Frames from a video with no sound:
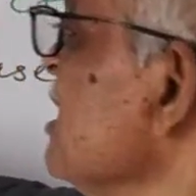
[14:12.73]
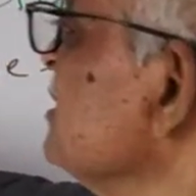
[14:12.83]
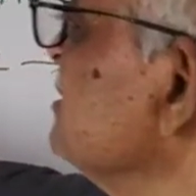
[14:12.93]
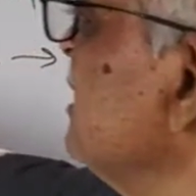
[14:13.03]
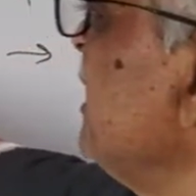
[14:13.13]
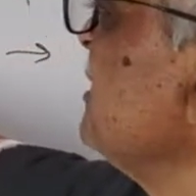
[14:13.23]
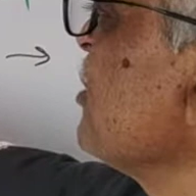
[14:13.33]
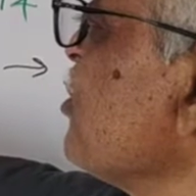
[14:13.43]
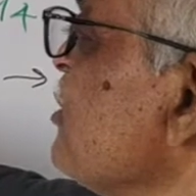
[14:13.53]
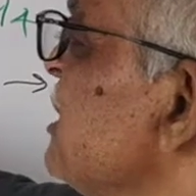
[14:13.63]
Then the
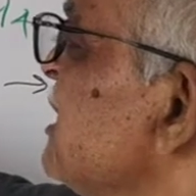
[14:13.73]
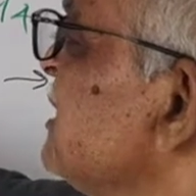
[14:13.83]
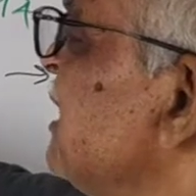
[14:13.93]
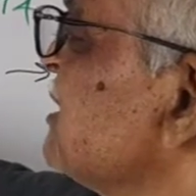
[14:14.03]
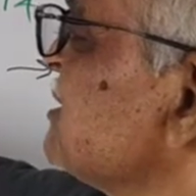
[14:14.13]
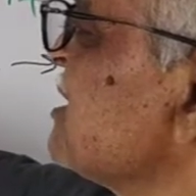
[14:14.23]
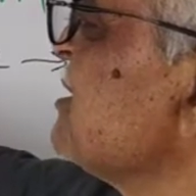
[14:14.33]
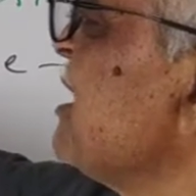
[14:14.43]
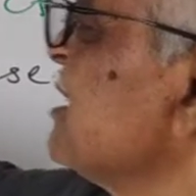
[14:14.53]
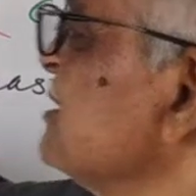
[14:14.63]
covalent characters
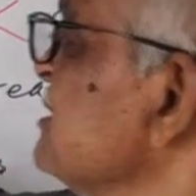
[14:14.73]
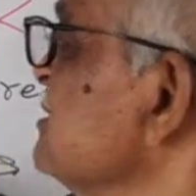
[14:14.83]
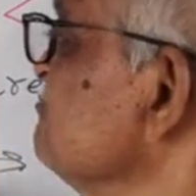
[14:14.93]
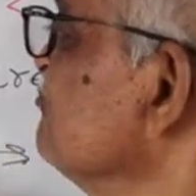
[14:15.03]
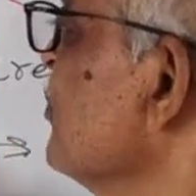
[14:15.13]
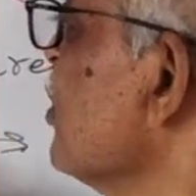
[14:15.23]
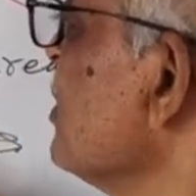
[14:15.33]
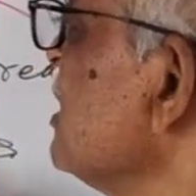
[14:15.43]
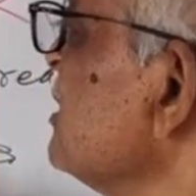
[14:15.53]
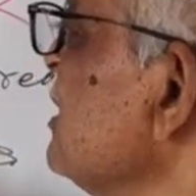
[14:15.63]
are
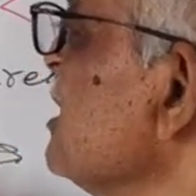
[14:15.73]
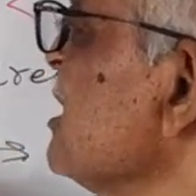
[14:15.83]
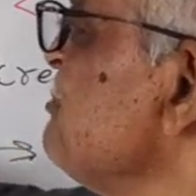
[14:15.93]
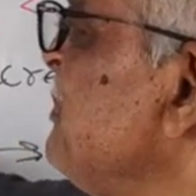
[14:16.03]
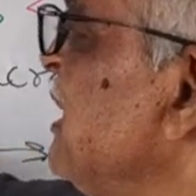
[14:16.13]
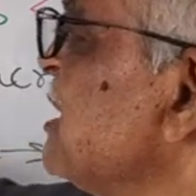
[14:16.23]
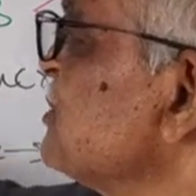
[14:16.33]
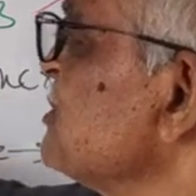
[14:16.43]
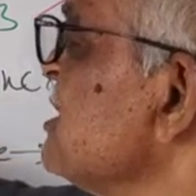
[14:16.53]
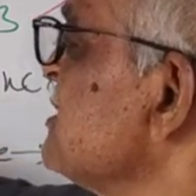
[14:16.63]
more compared
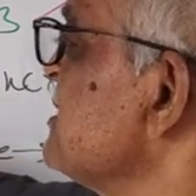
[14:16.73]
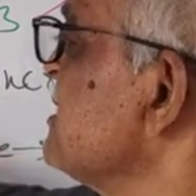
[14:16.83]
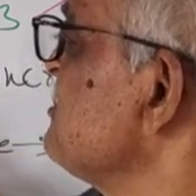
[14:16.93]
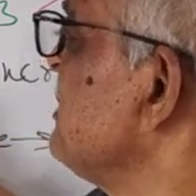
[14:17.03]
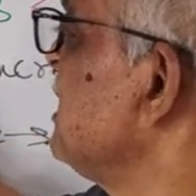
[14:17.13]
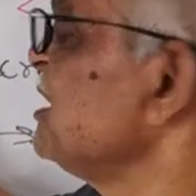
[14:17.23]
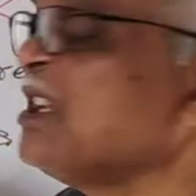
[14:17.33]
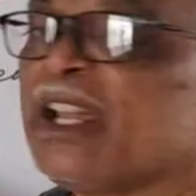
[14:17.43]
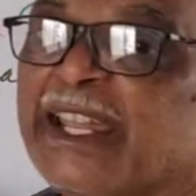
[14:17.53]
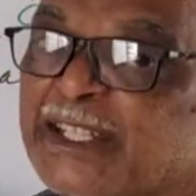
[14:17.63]
to this HF in
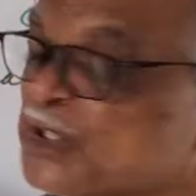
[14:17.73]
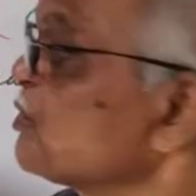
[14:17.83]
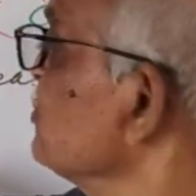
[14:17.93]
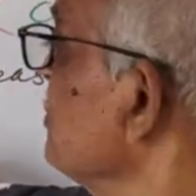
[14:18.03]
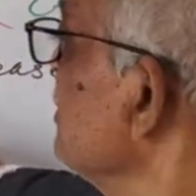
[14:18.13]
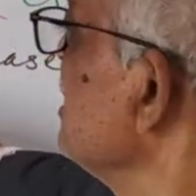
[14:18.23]
H2O.